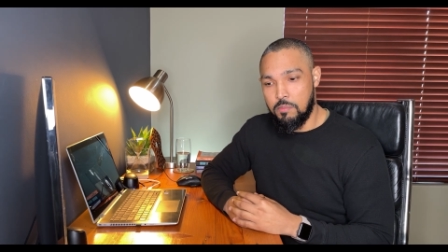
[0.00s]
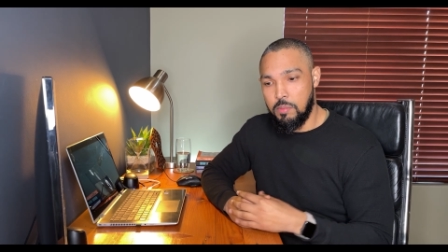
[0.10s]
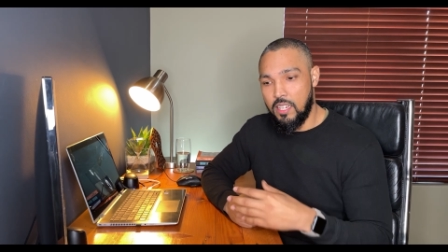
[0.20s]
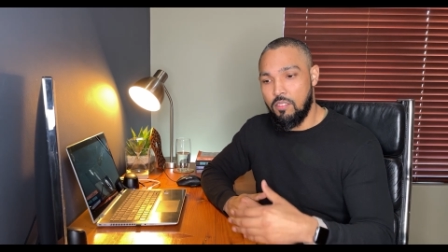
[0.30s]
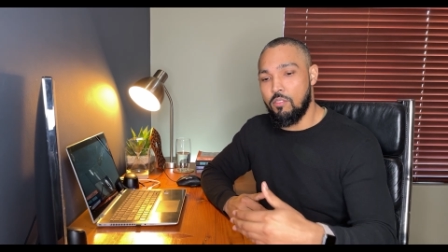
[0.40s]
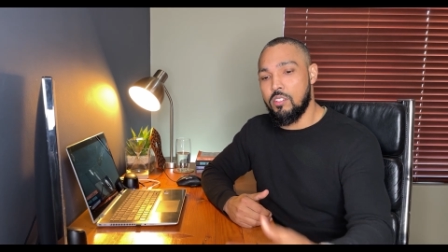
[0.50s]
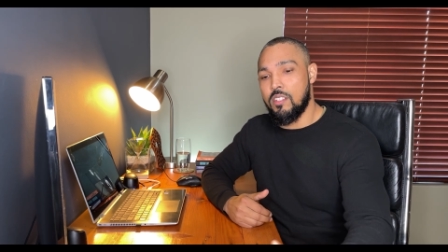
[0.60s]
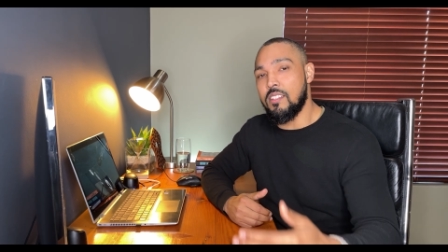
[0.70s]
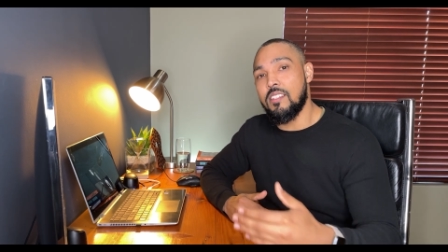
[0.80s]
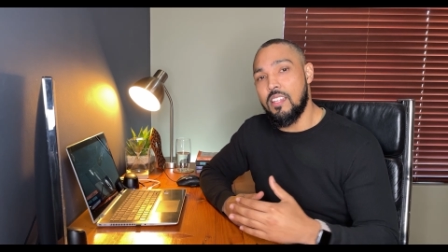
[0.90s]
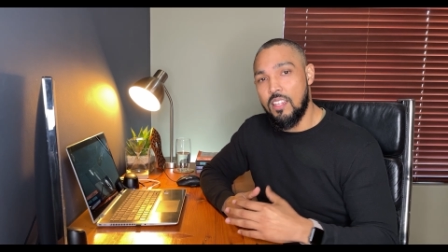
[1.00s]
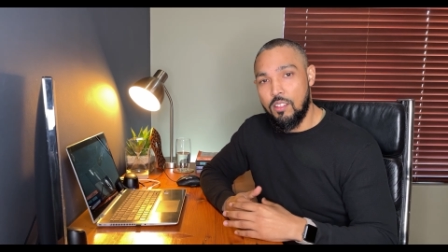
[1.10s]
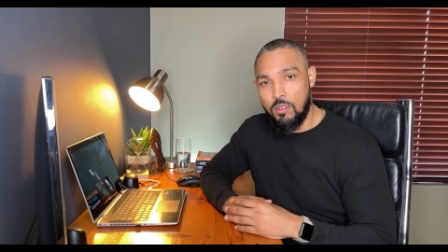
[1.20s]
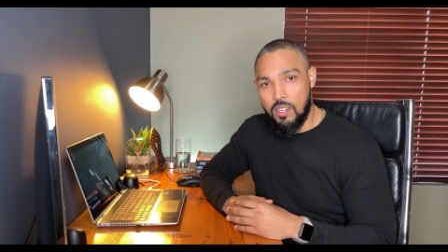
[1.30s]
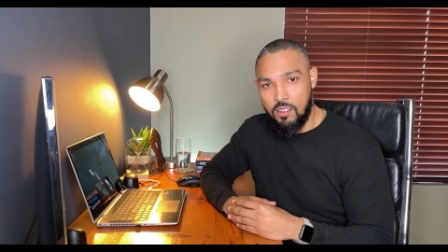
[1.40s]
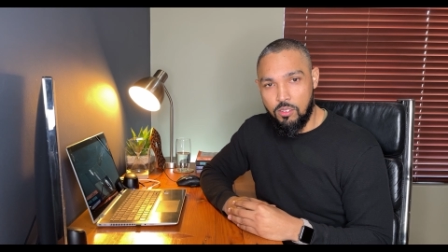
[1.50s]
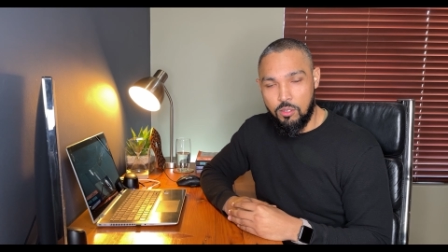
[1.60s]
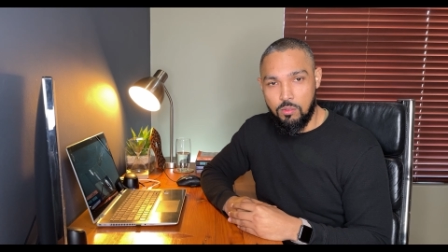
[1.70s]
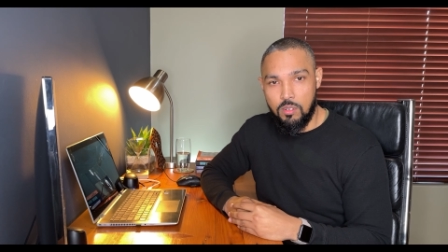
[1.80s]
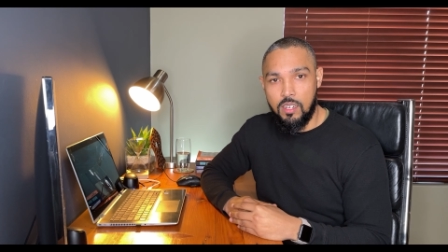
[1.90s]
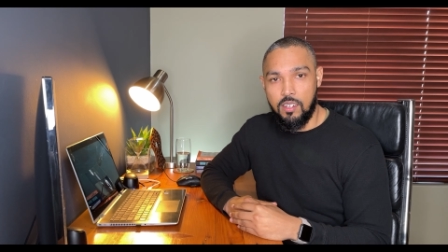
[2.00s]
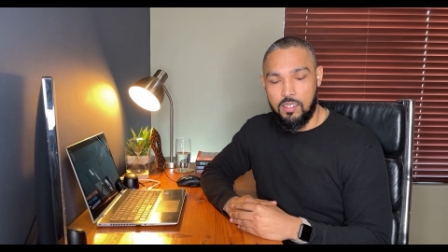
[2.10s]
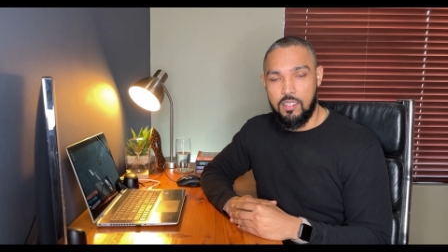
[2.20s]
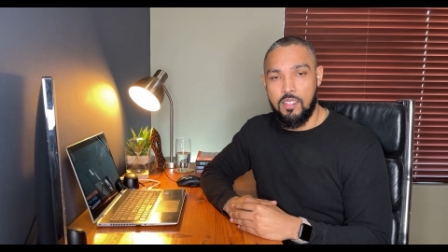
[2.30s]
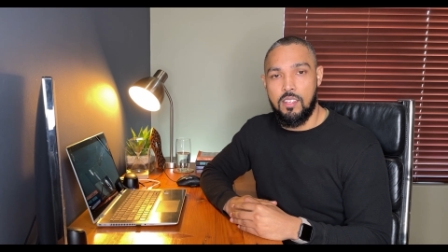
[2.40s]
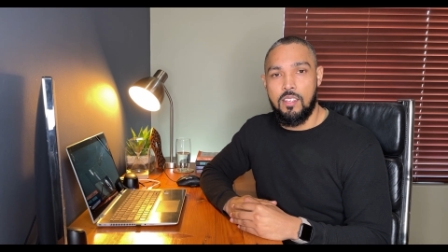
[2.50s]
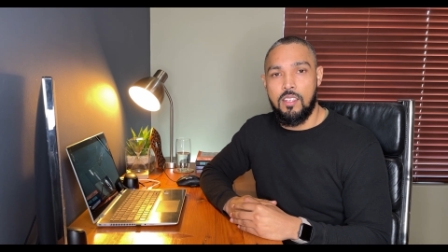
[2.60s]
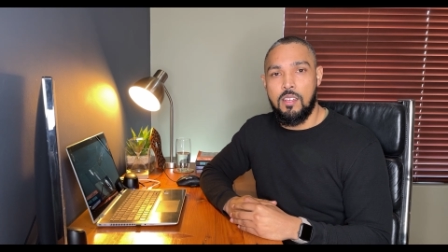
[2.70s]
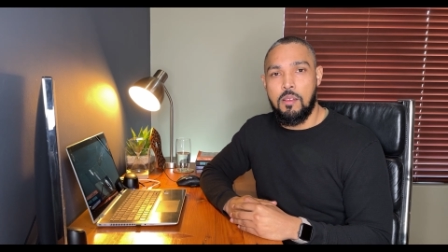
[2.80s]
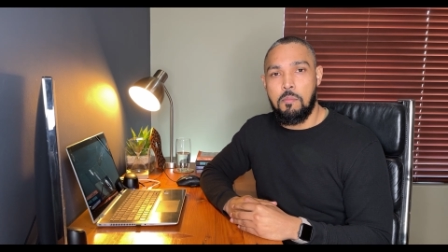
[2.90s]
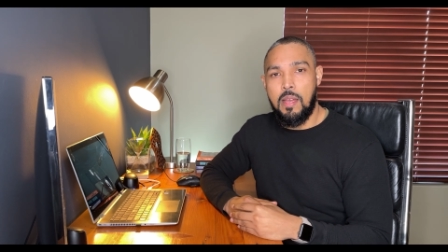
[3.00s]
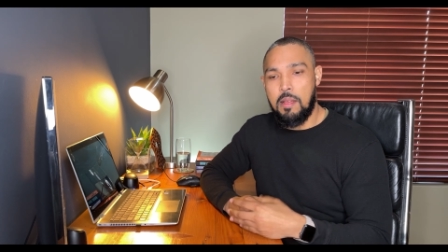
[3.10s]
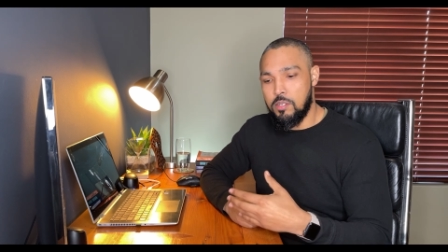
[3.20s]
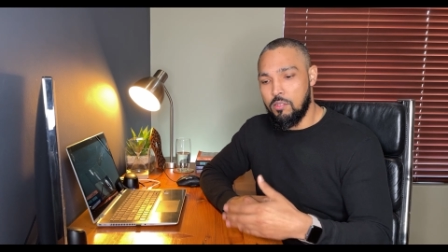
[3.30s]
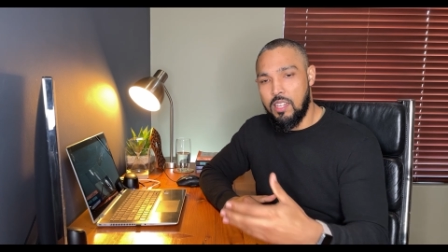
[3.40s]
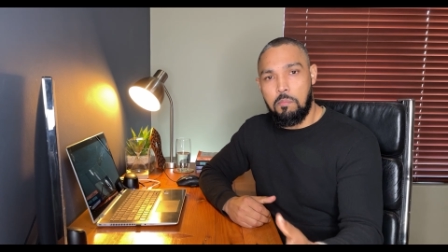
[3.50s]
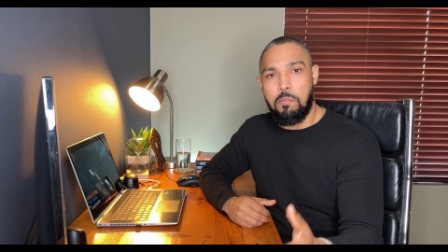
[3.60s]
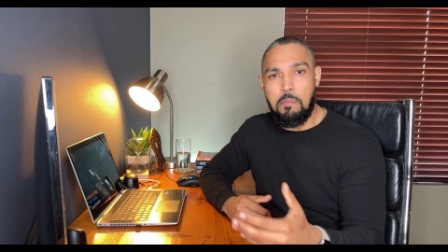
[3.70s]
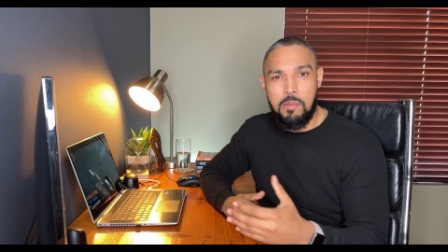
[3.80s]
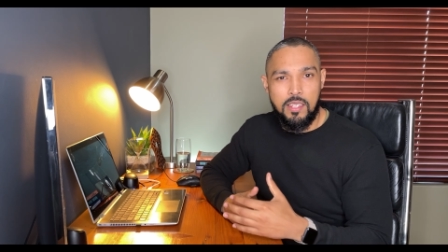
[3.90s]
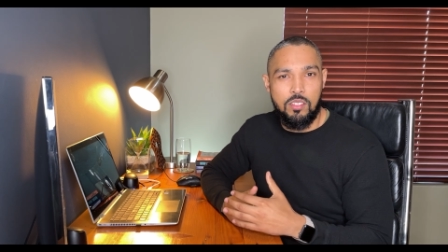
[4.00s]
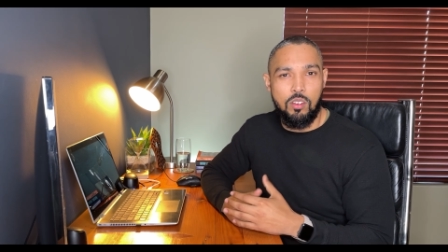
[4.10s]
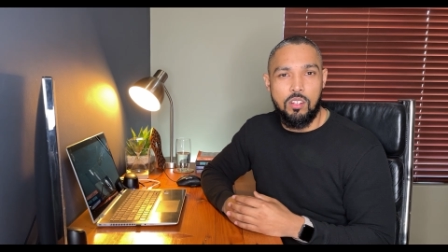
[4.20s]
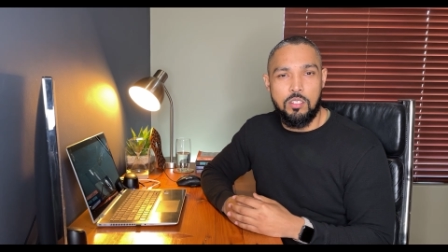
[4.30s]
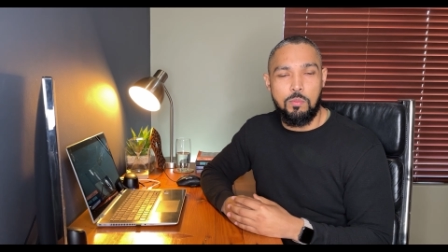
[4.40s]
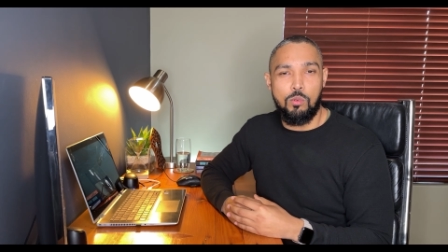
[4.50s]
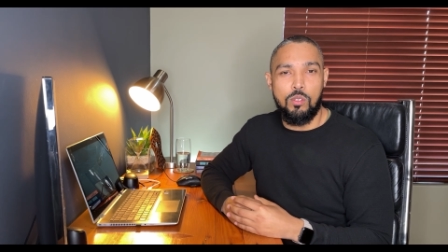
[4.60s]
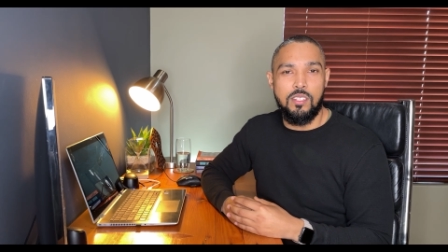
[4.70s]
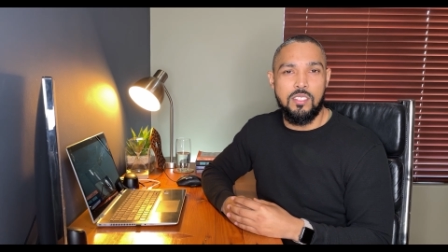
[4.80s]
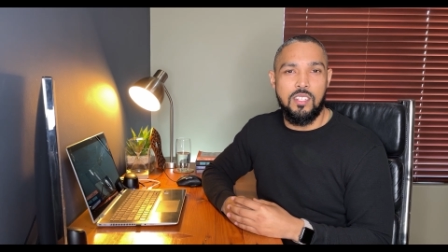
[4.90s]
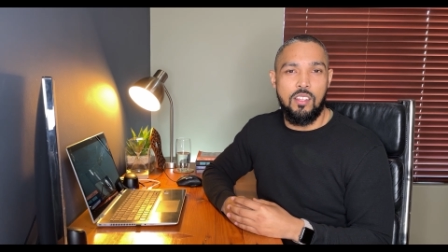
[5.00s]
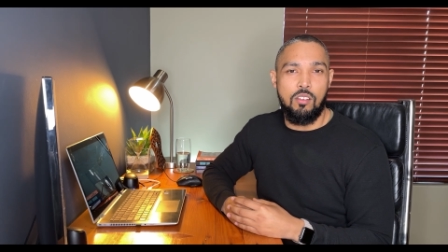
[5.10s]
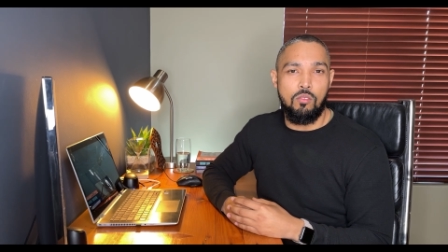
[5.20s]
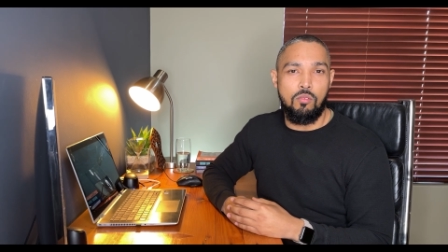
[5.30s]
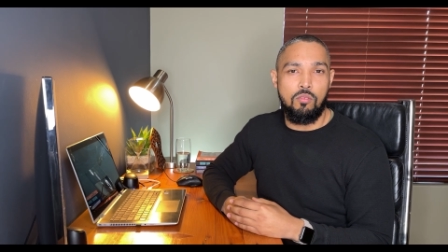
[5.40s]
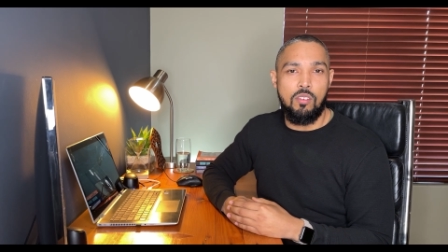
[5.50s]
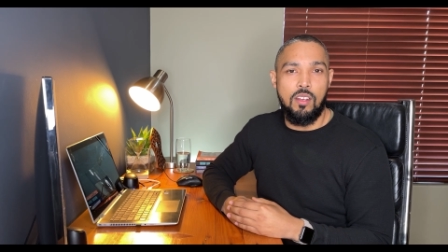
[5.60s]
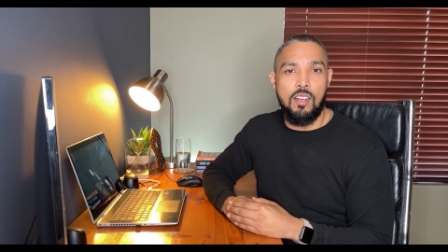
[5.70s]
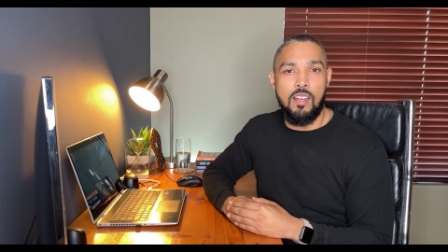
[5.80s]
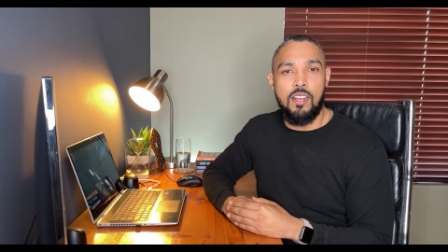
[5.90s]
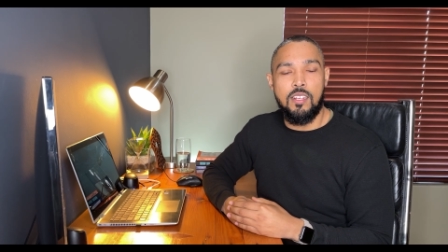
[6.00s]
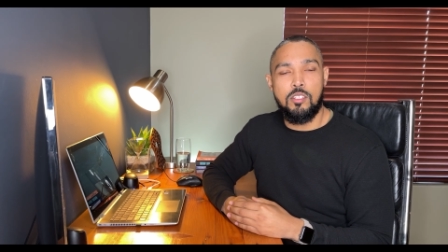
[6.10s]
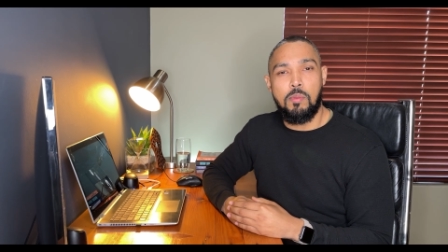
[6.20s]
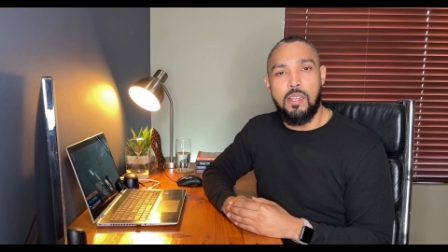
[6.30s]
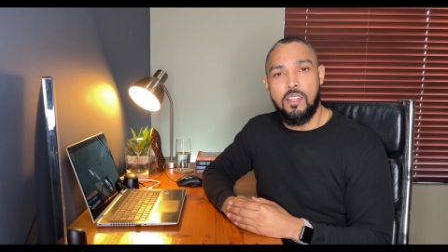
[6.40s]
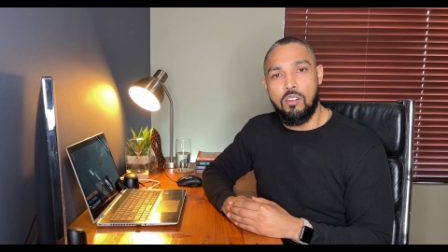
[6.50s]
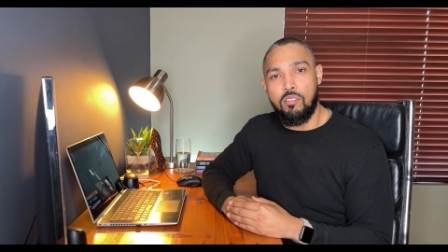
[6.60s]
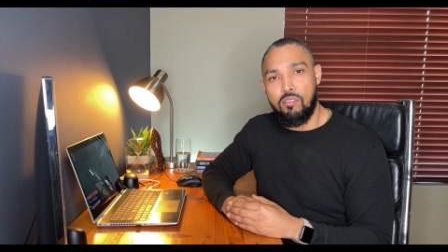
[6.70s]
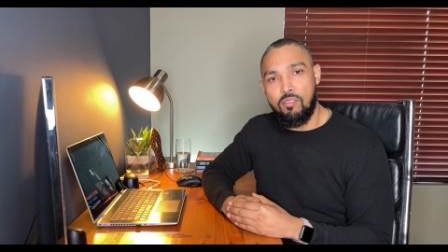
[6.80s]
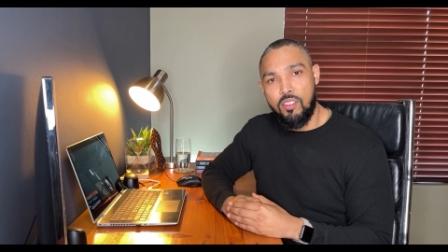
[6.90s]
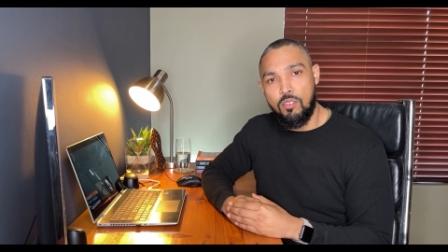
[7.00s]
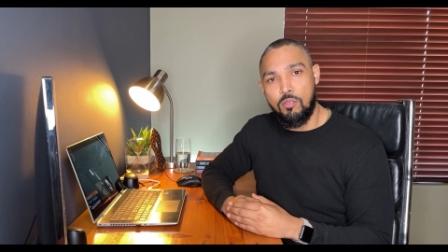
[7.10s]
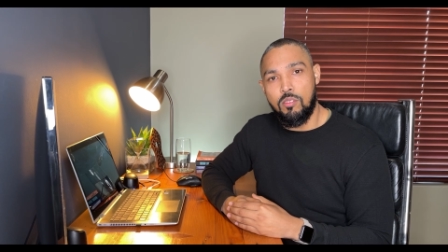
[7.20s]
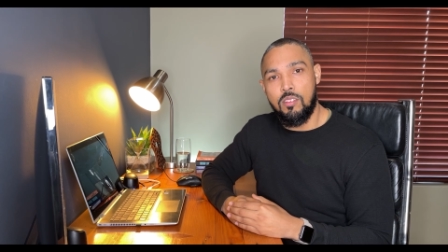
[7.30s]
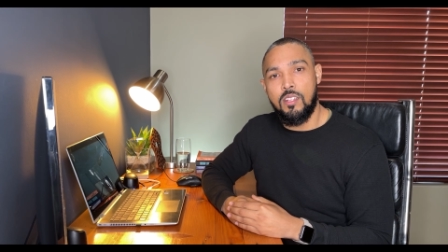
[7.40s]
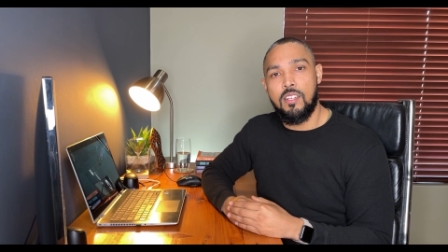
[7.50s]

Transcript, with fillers: But if you still need to travel to work, perhaps look at public transport instead of uh, spending on fuel.